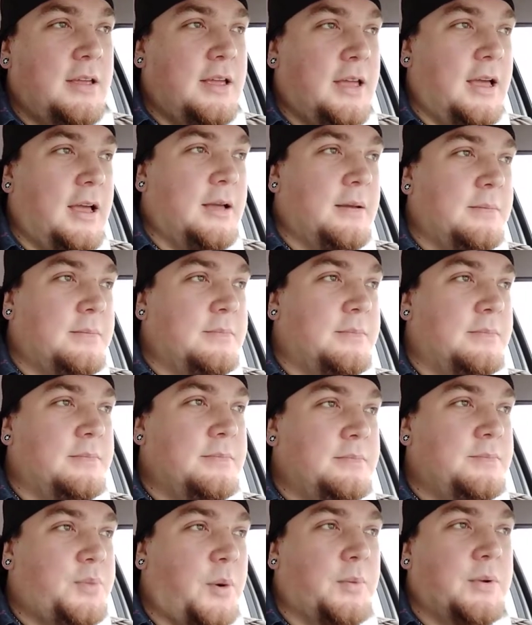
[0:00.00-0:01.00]
um,
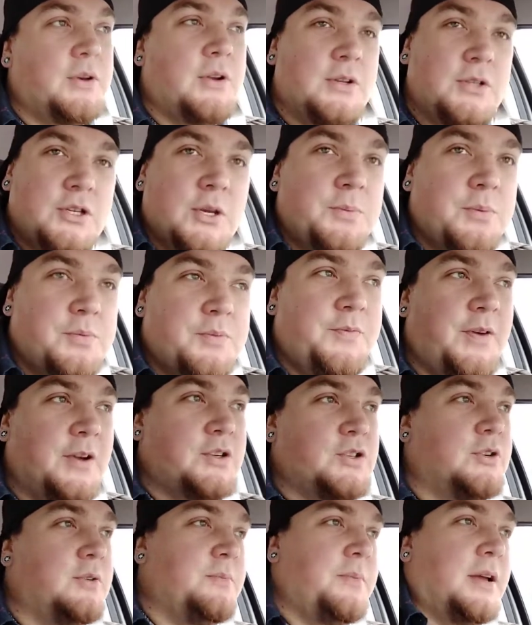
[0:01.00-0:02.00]
probably not super
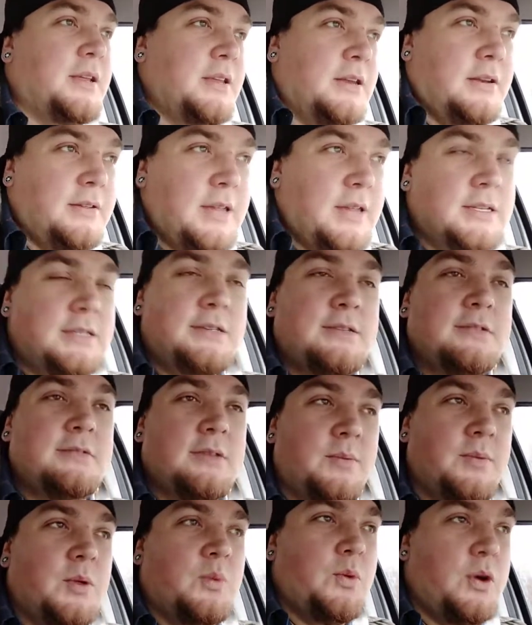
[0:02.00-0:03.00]
professional, but you know, that's
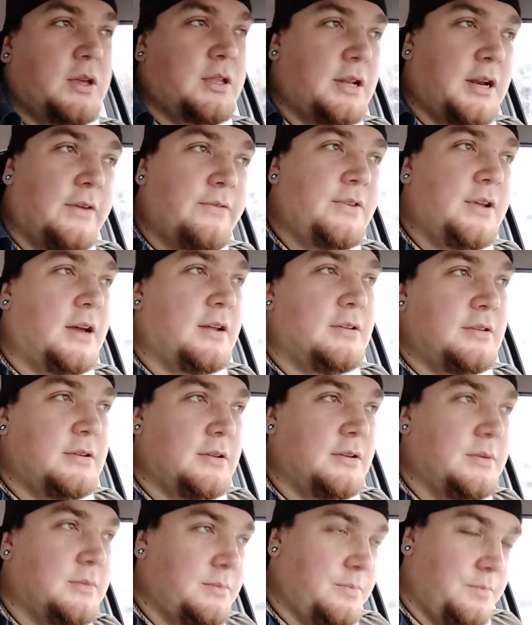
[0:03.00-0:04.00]
some of the work that I've done to
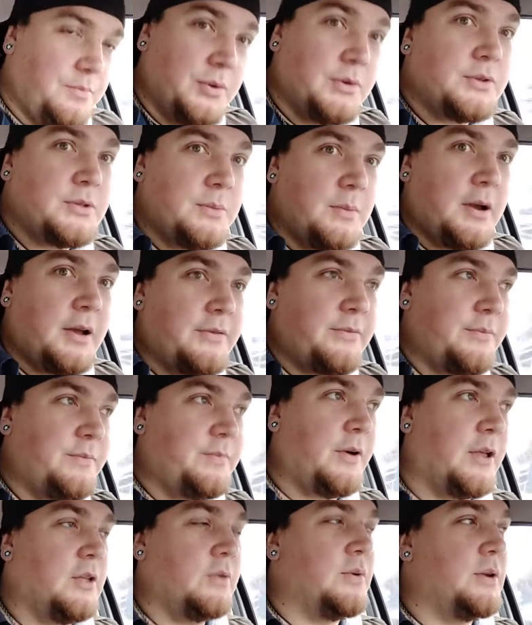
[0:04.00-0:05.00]
boost my
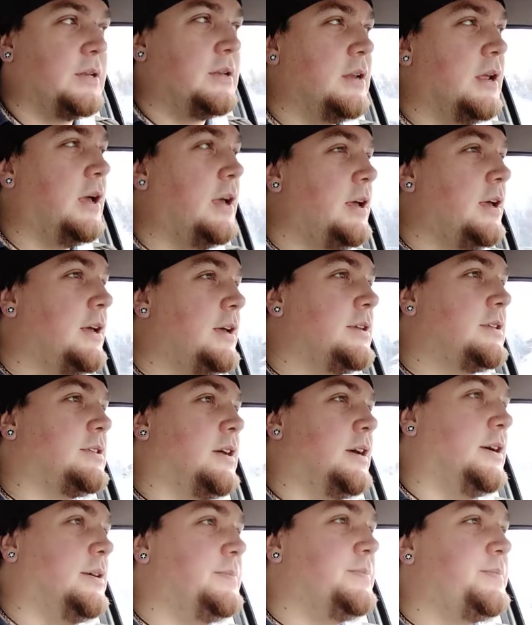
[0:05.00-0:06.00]
following.
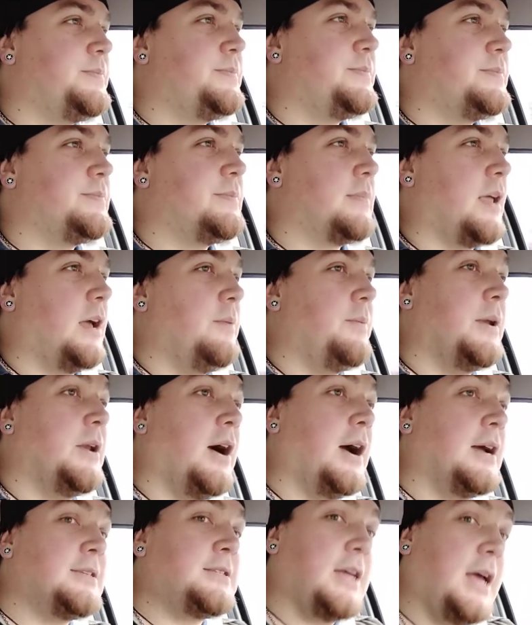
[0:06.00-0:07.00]
So it'd be
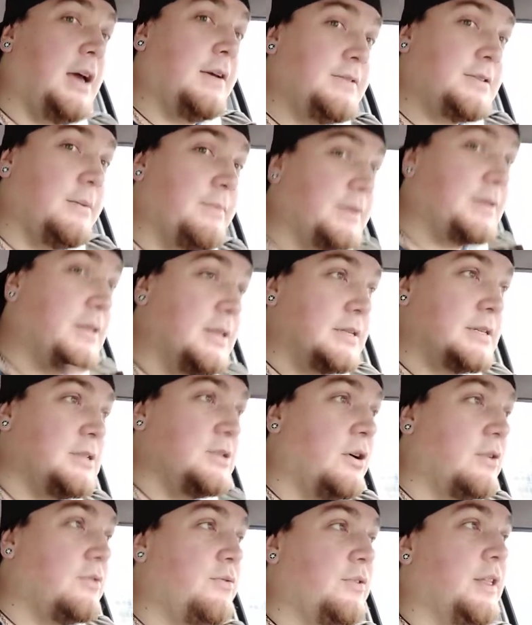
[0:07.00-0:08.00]
nice to have something that's
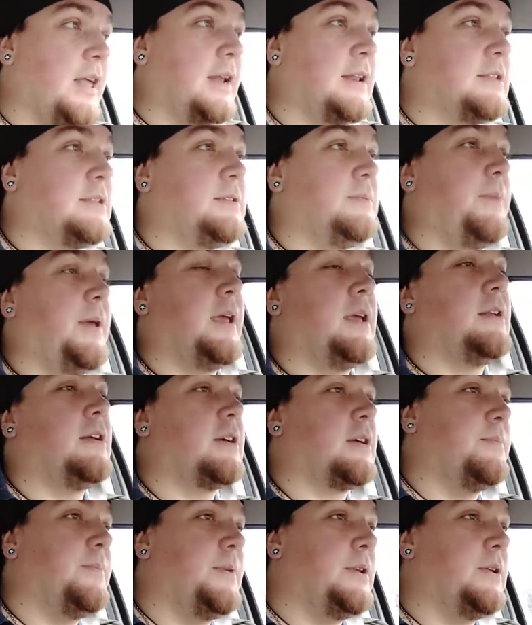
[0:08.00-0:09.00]
not related to me, and I
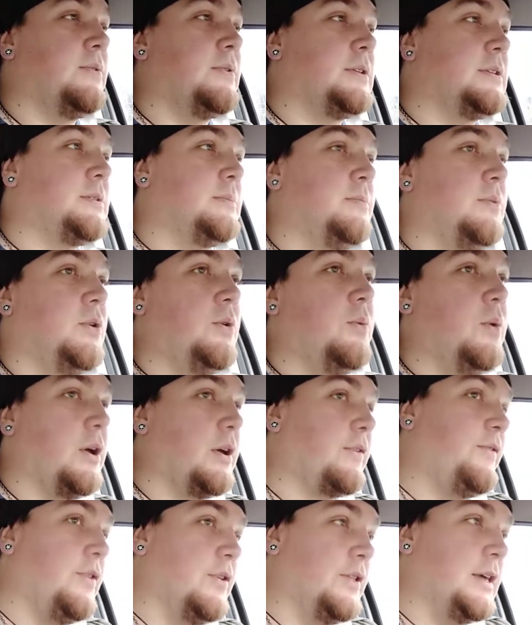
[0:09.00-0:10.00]
can be doing some more
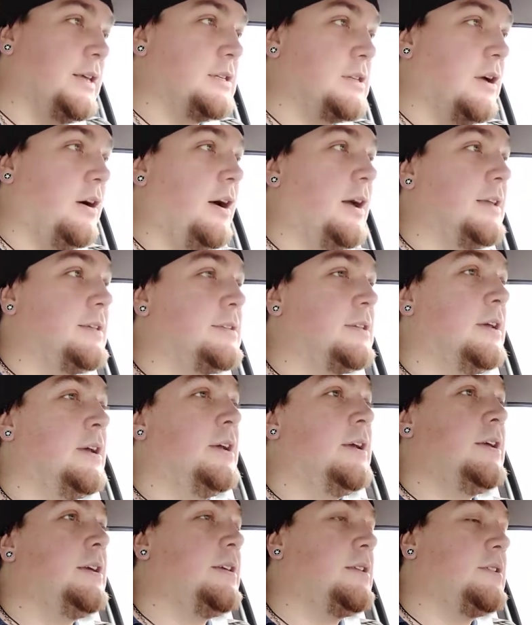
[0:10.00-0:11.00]
work for these guys
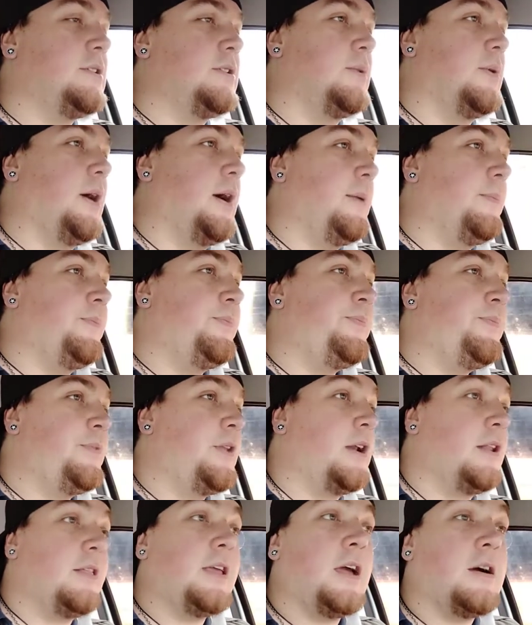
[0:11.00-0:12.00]
to um,
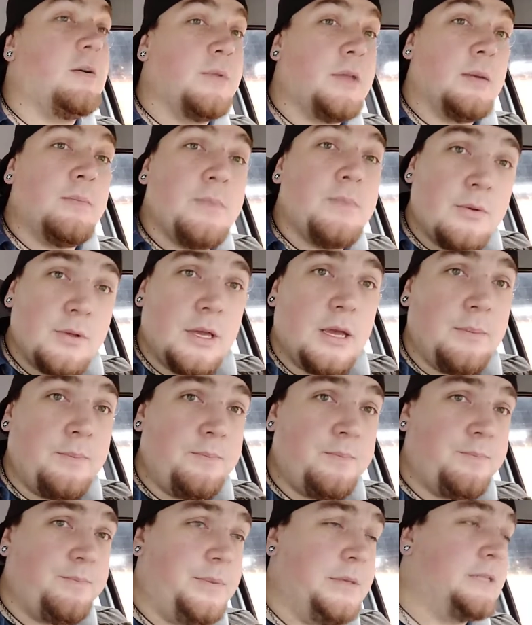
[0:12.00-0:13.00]
not only help them build their
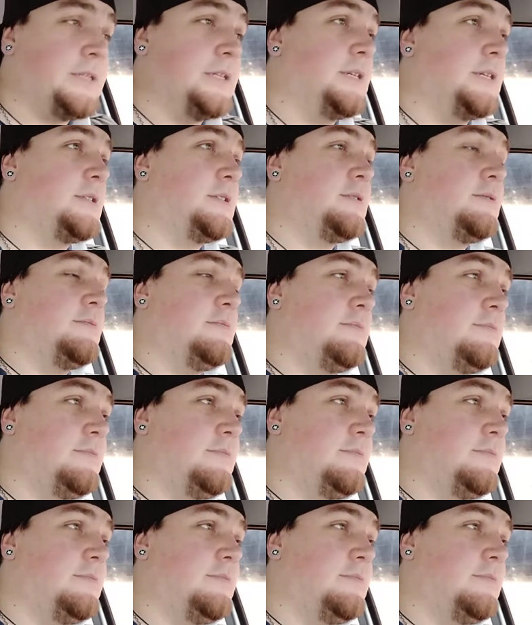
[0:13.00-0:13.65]
business,